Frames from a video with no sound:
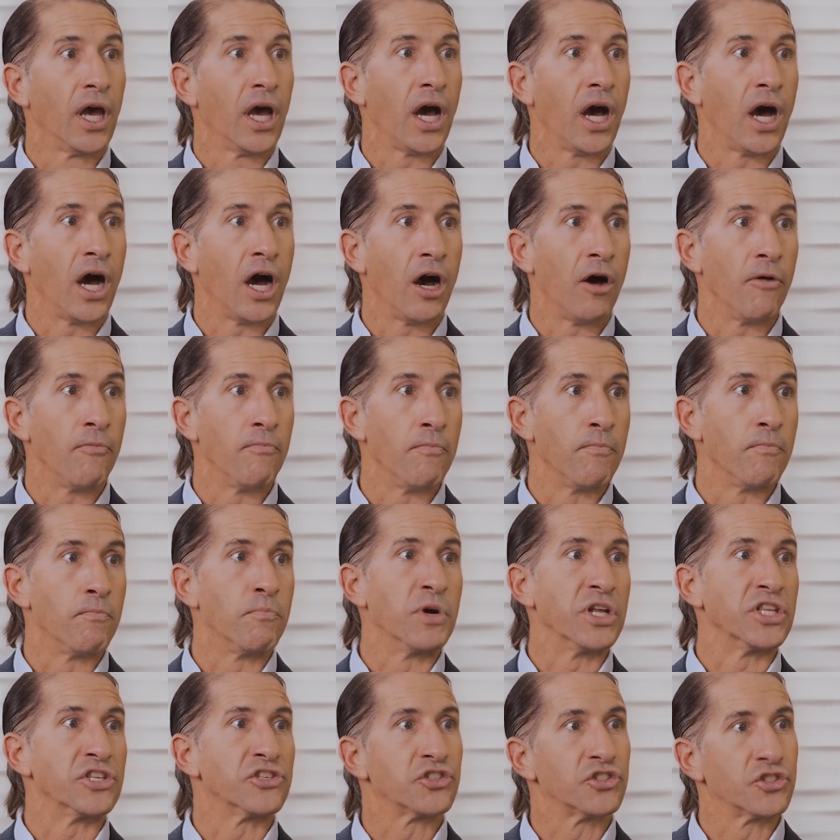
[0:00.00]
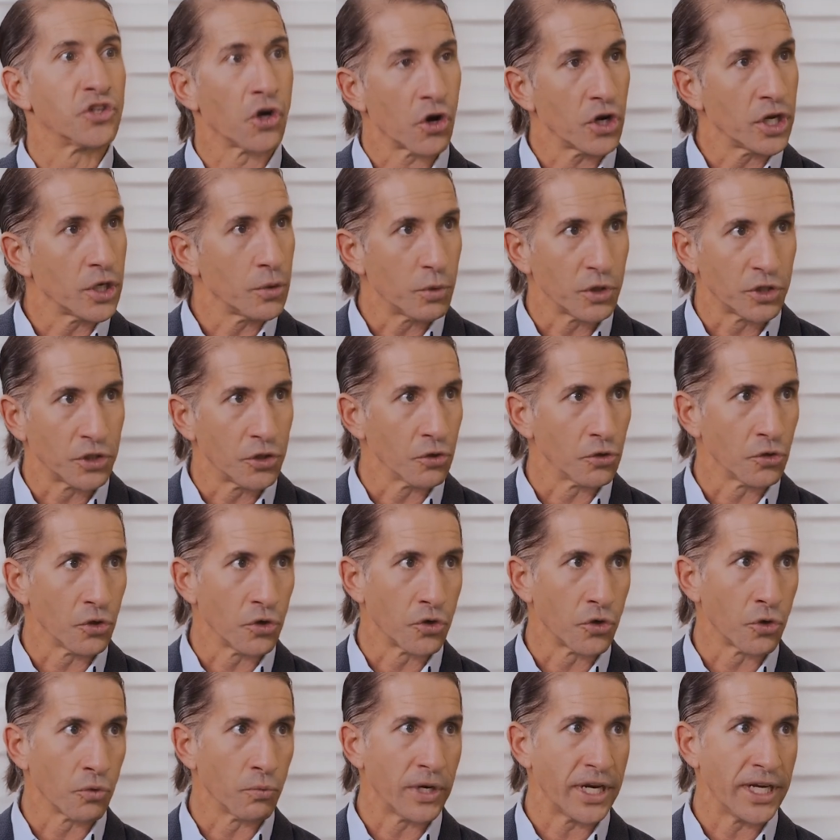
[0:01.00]
Um, but starting with your
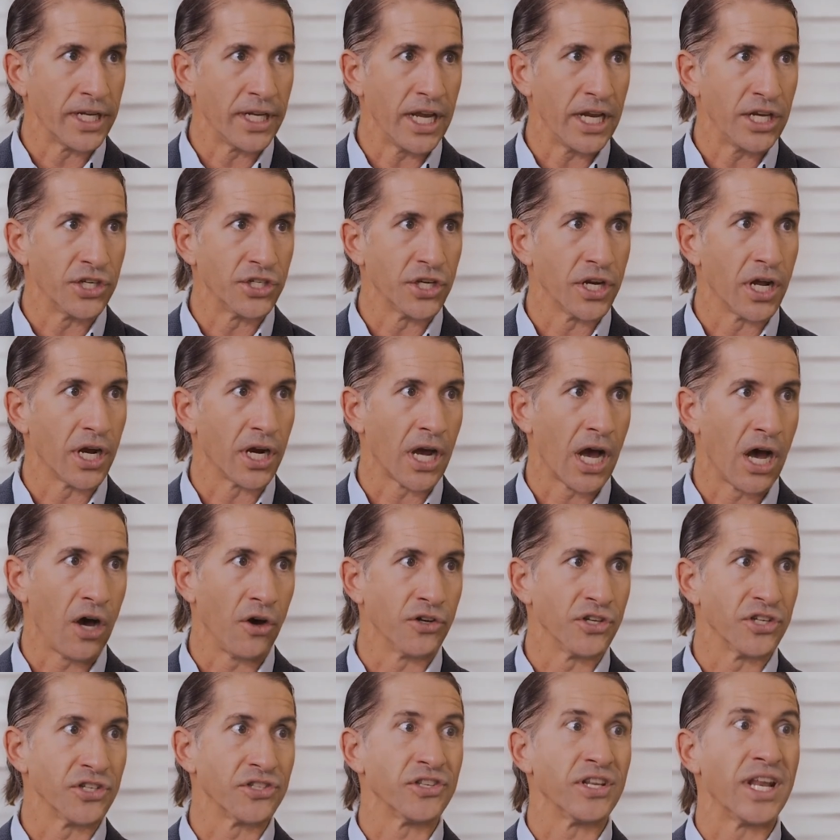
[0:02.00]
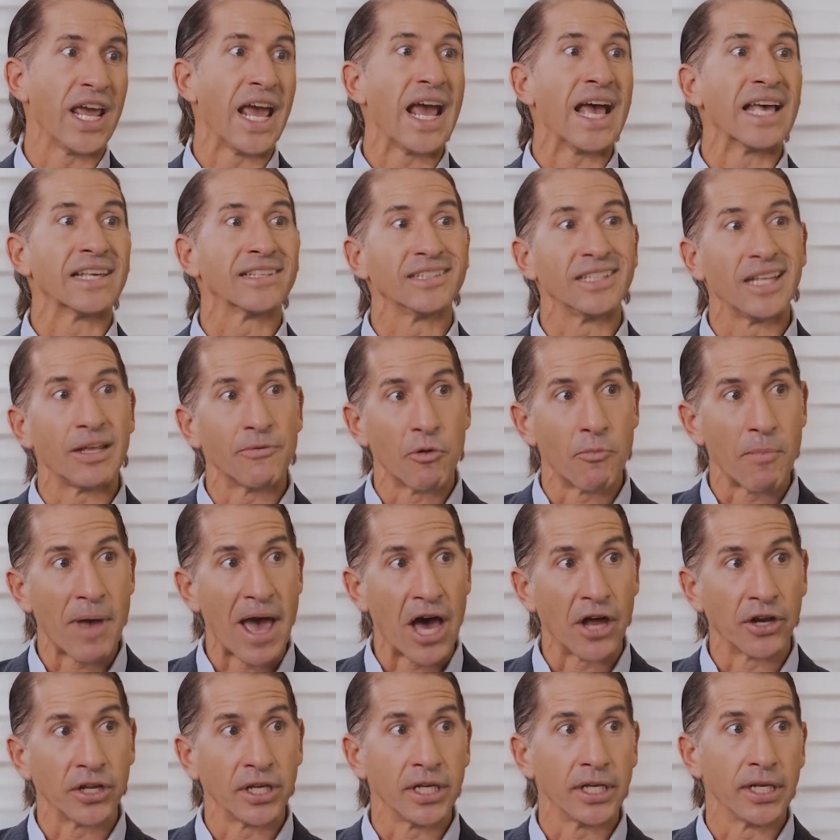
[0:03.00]
local radiation oncologist and asking them
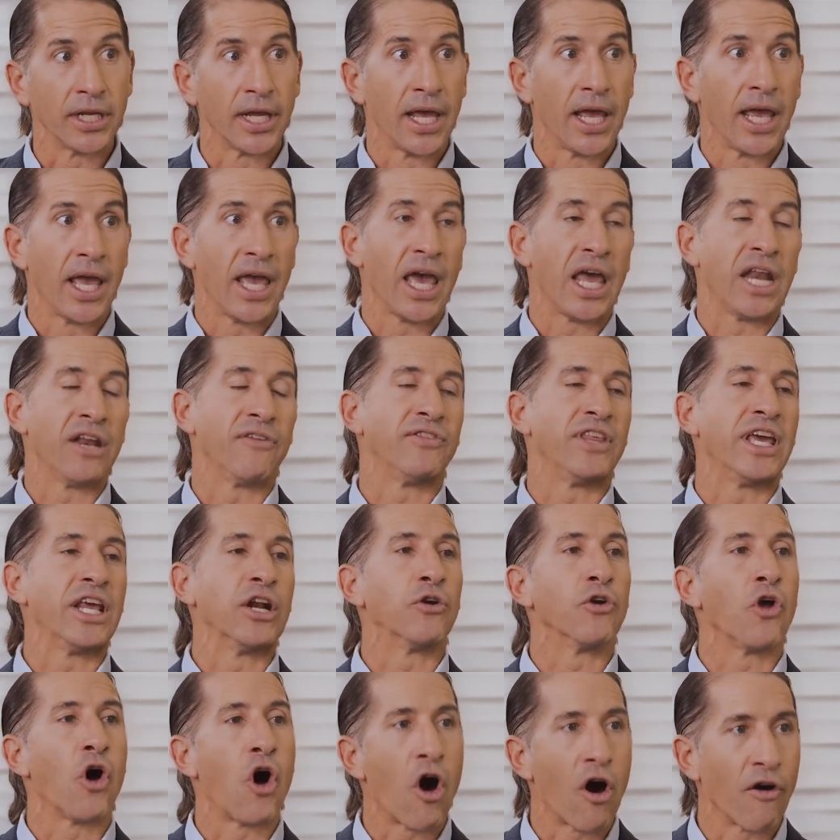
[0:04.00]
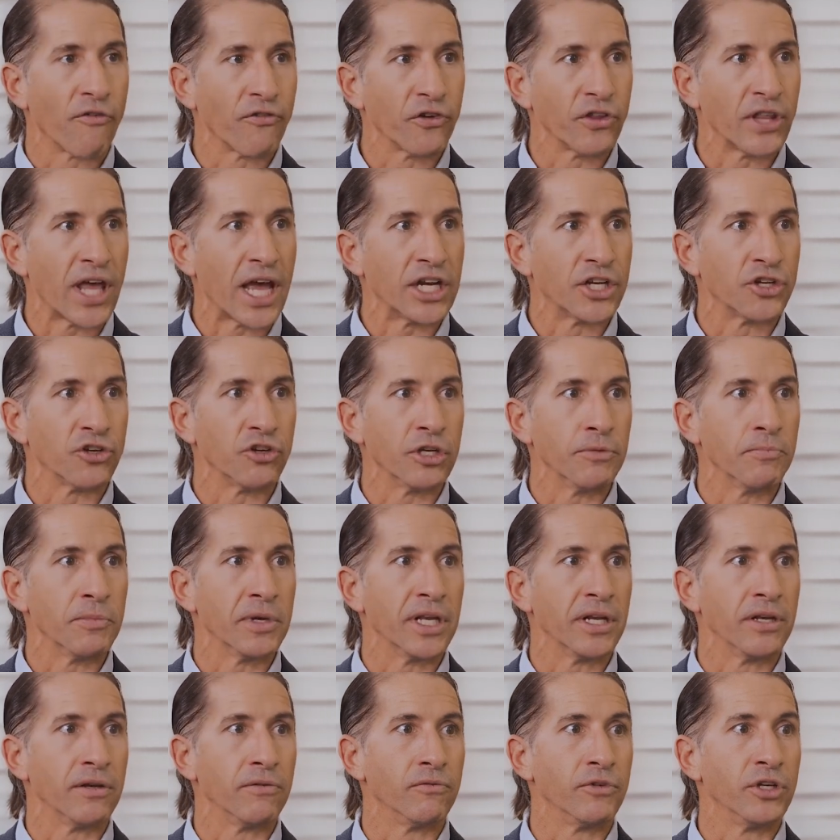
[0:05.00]
about it, and if they don't offer that
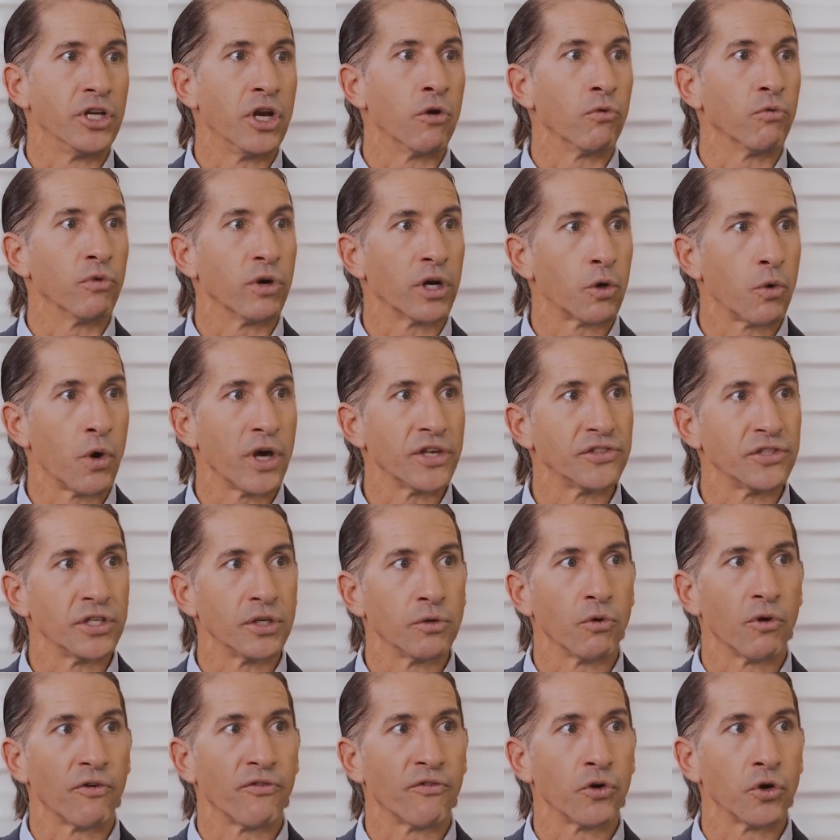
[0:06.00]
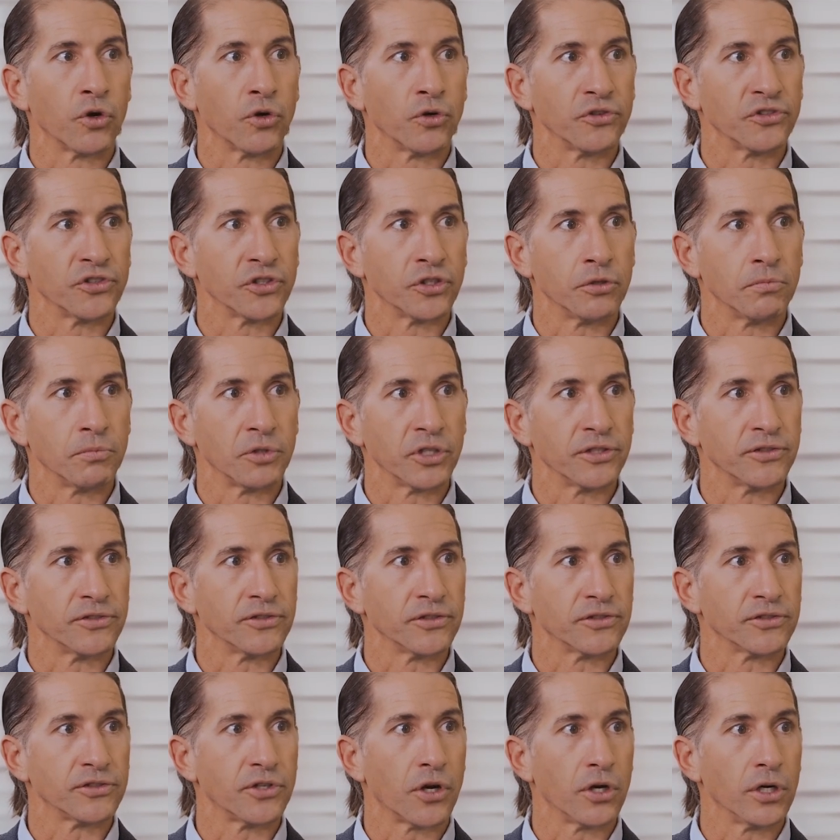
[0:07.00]
treatment, you know, requesting a referral is a good place to
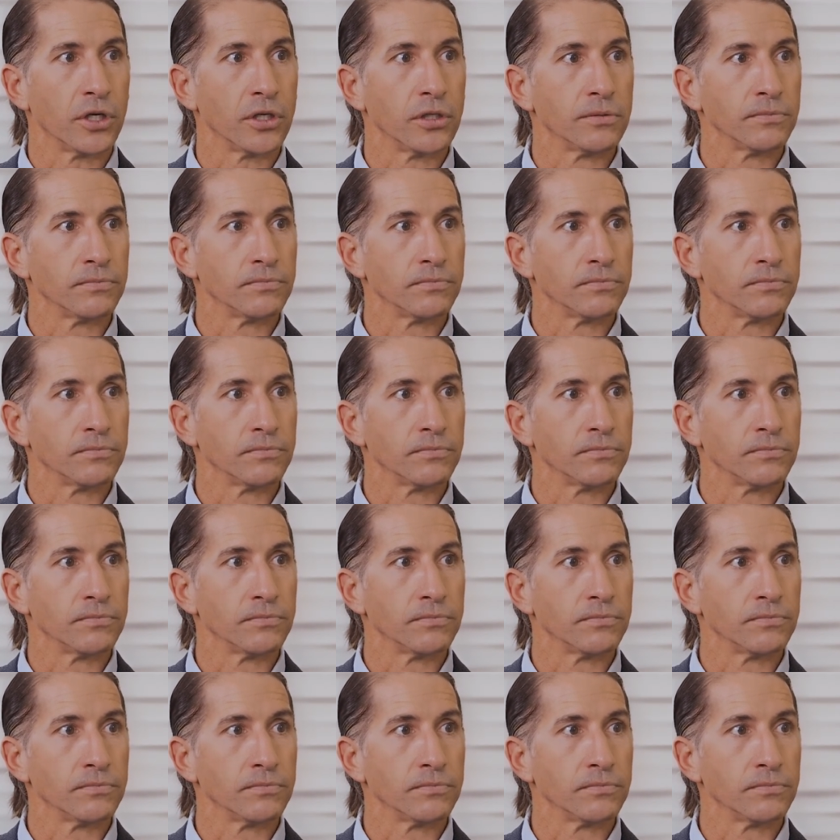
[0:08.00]
start.